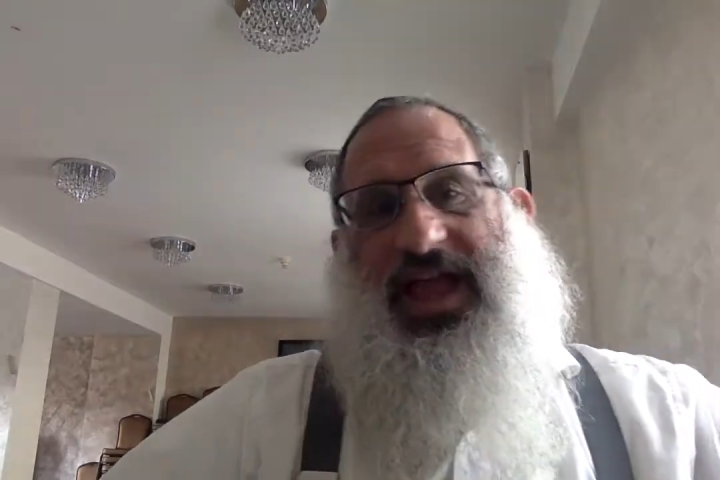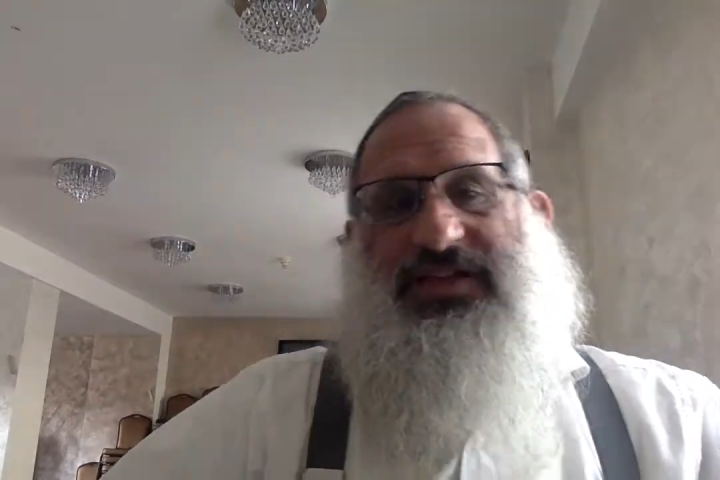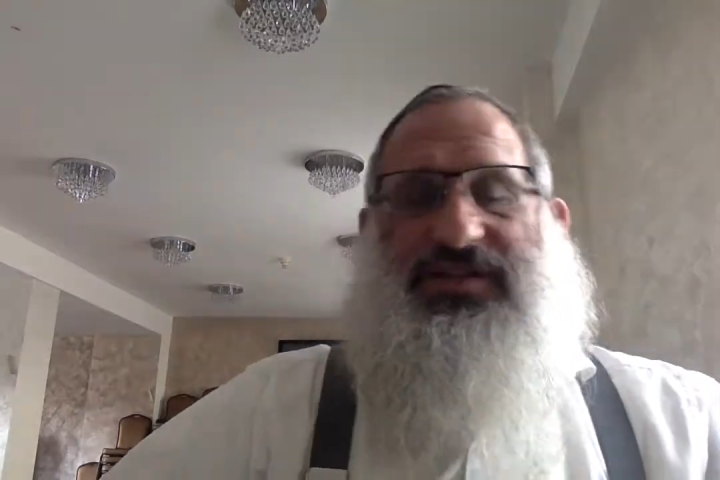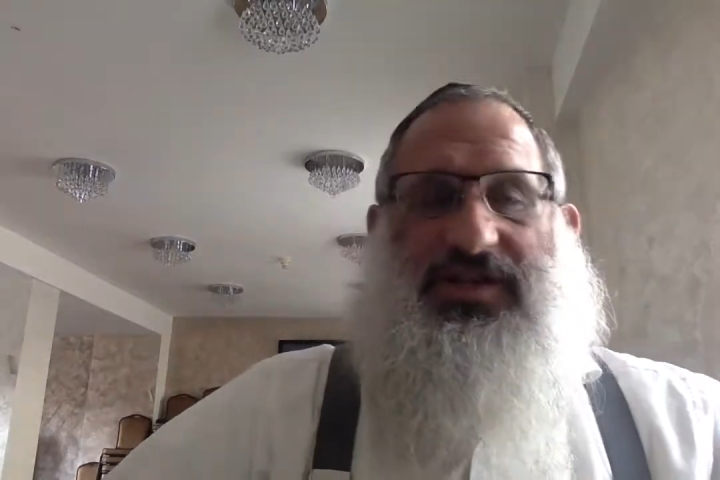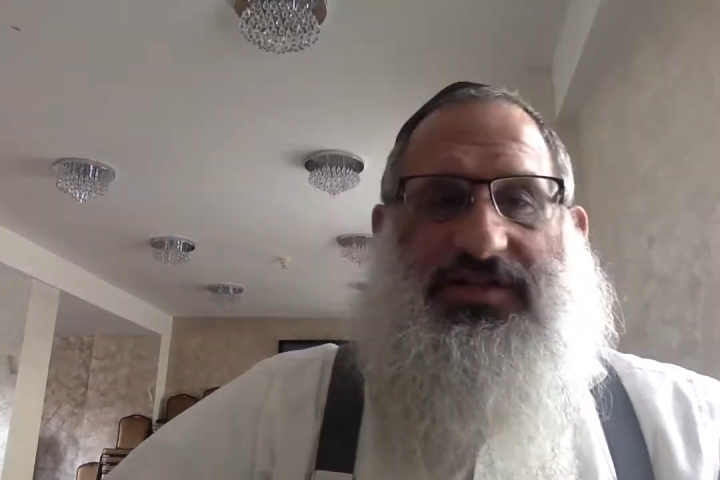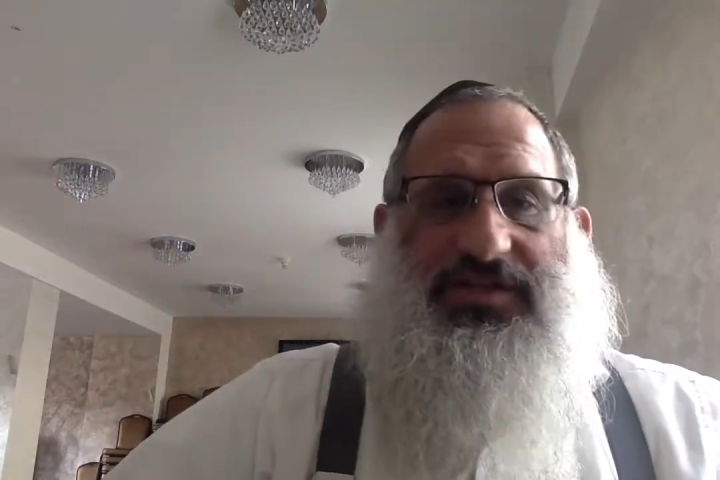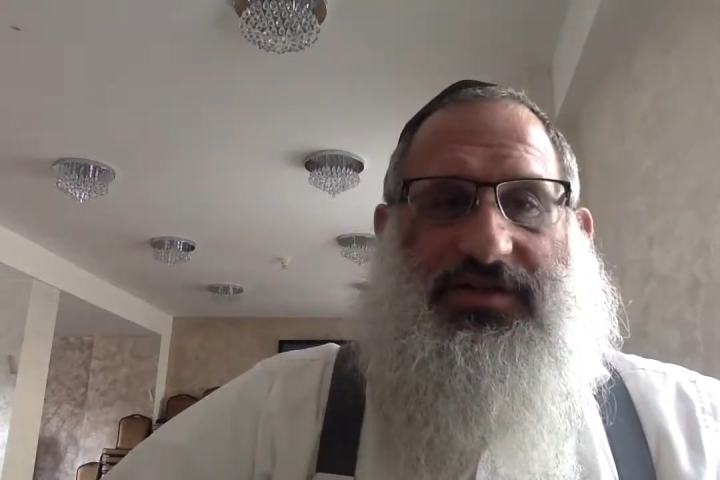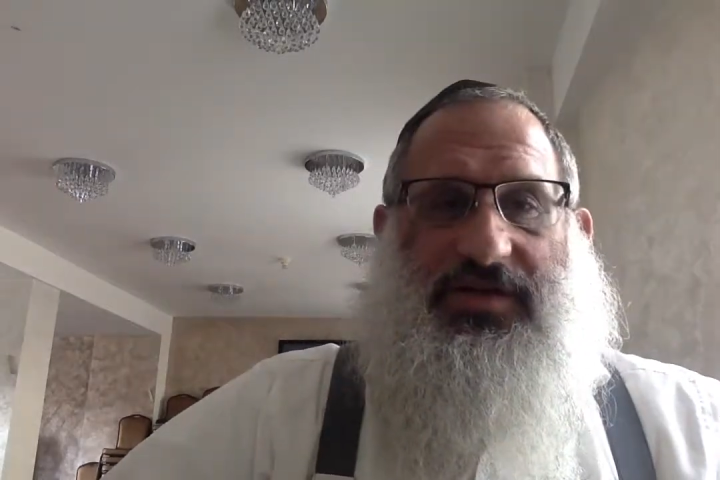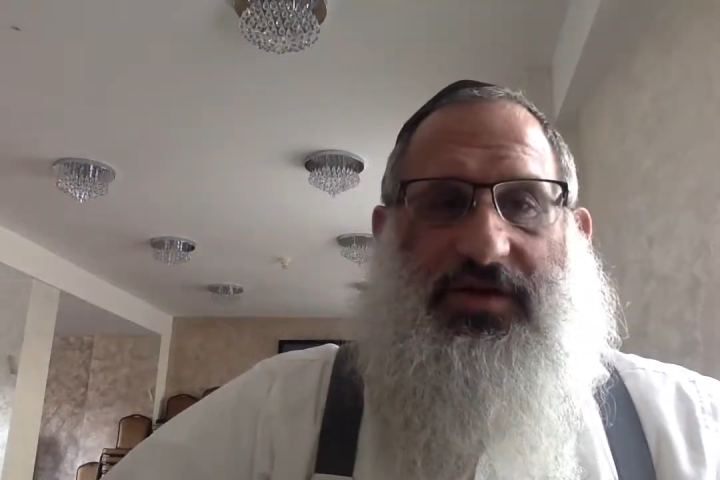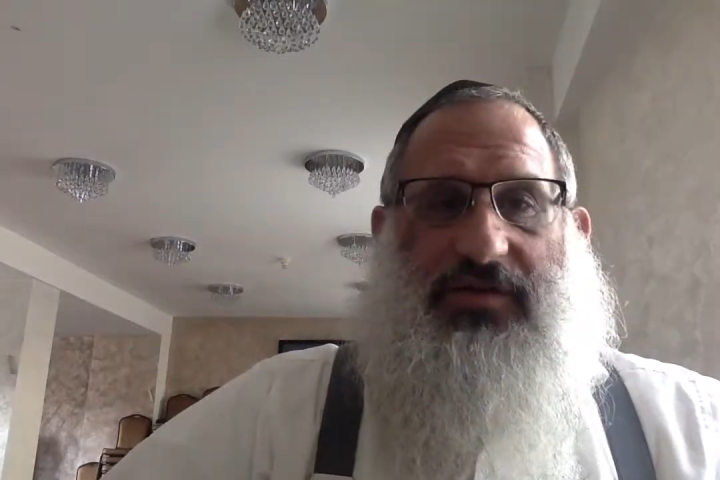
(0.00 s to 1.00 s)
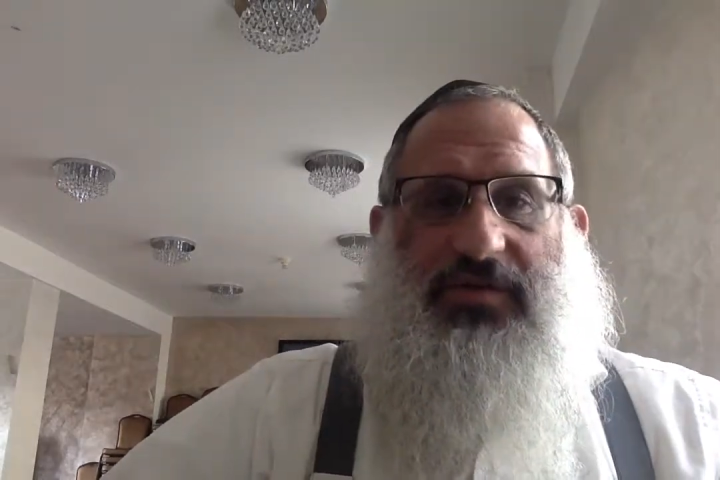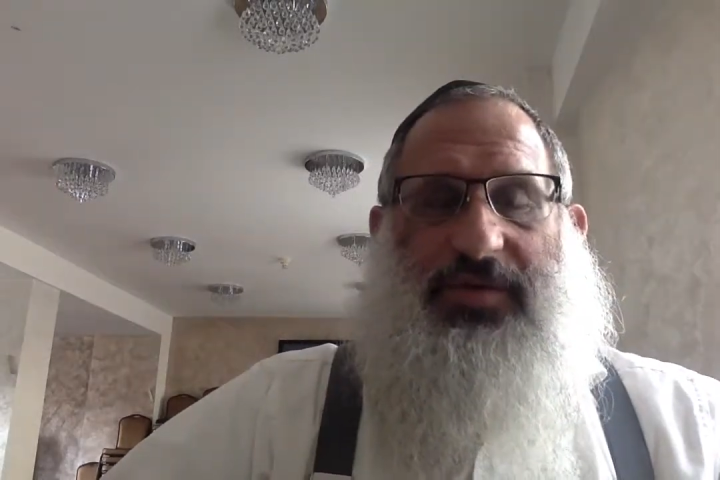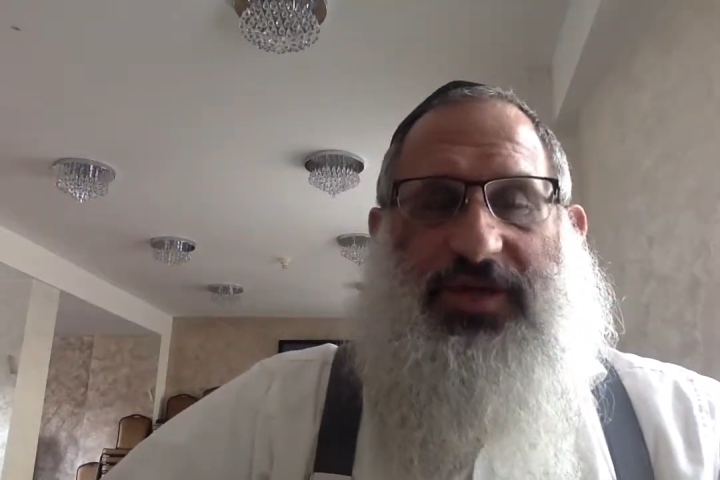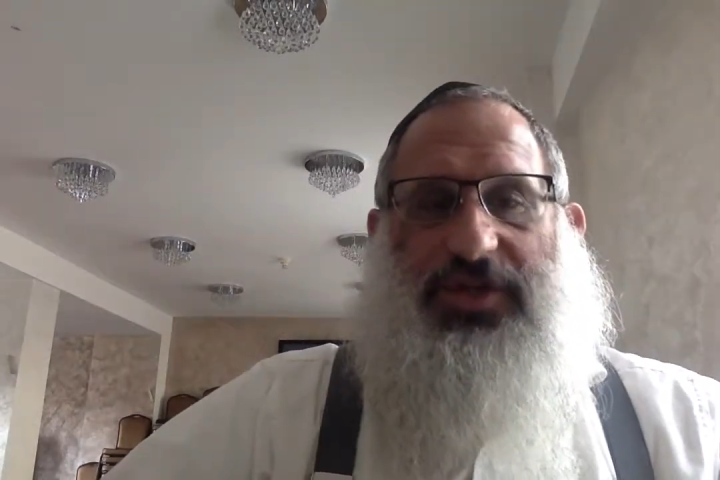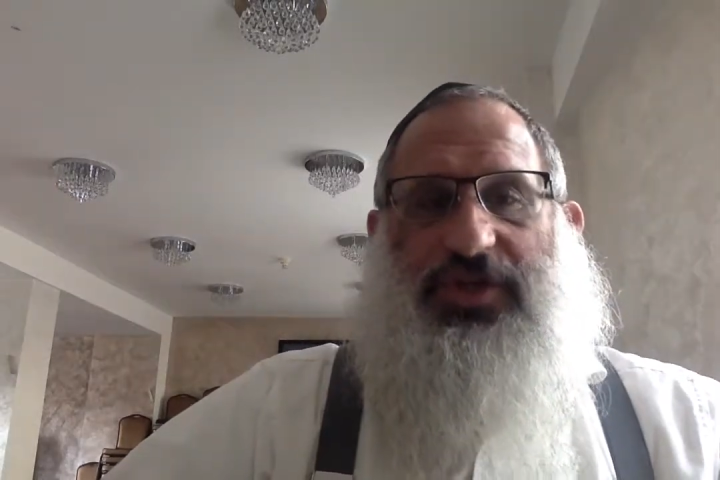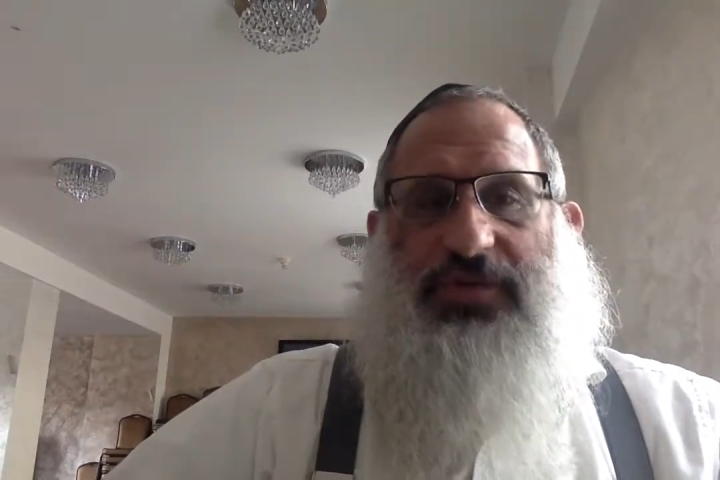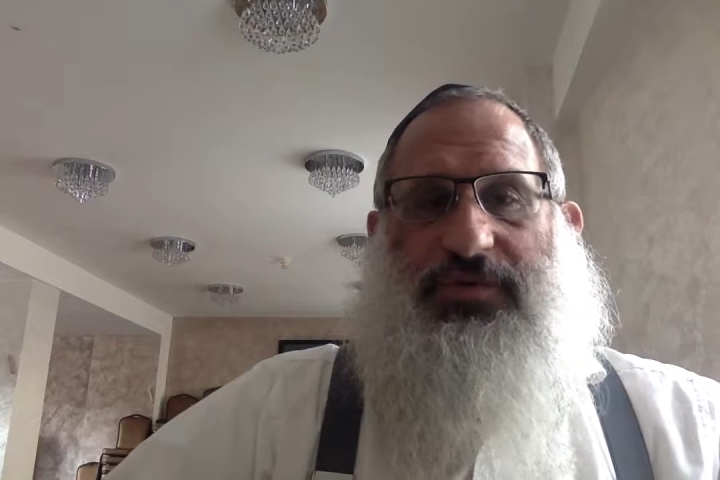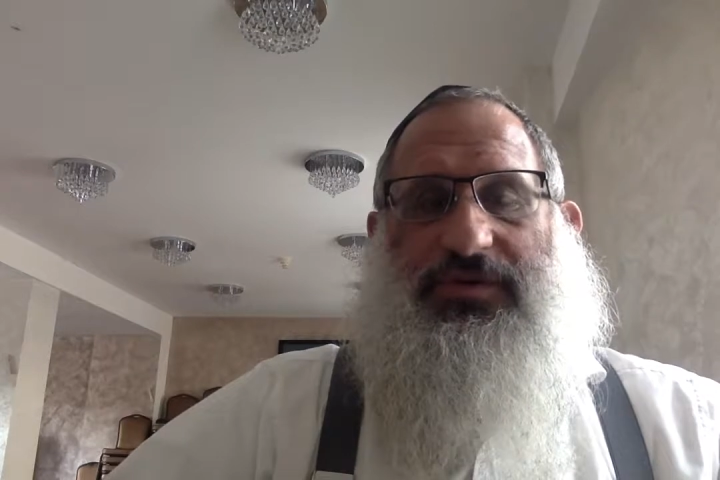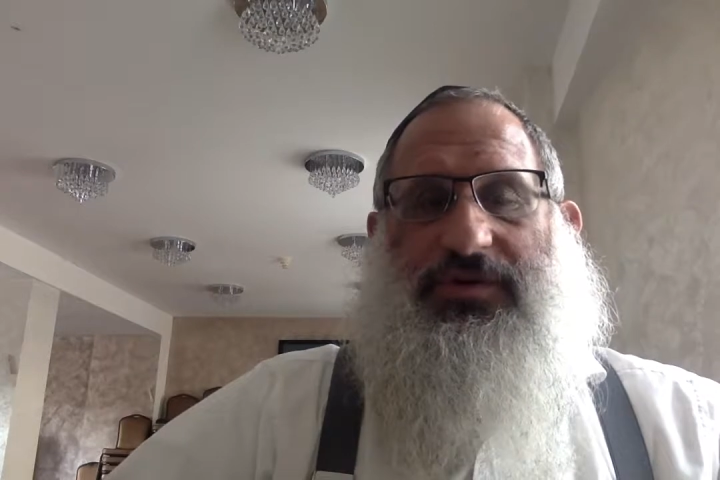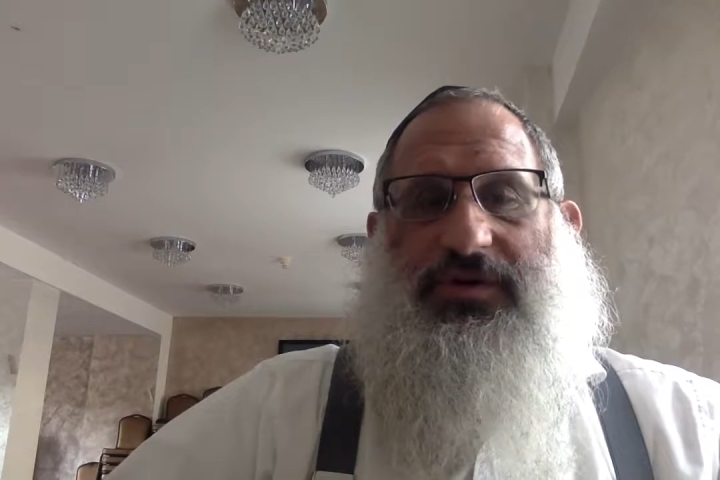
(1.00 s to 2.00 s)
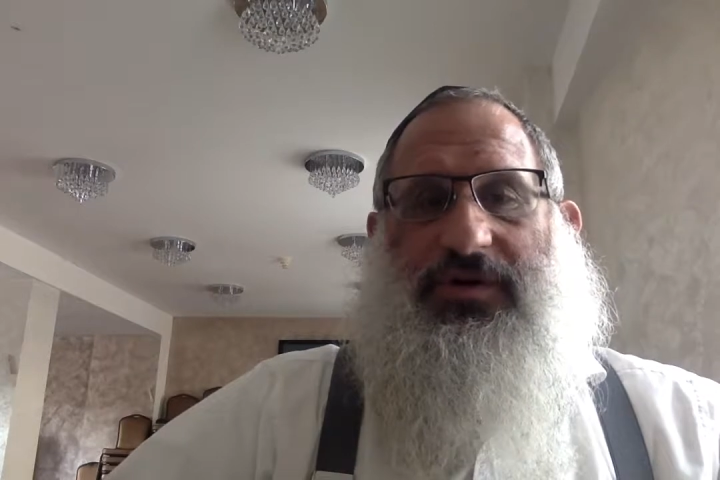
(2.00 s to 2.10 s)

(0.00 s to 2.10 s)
exodus from Egypt,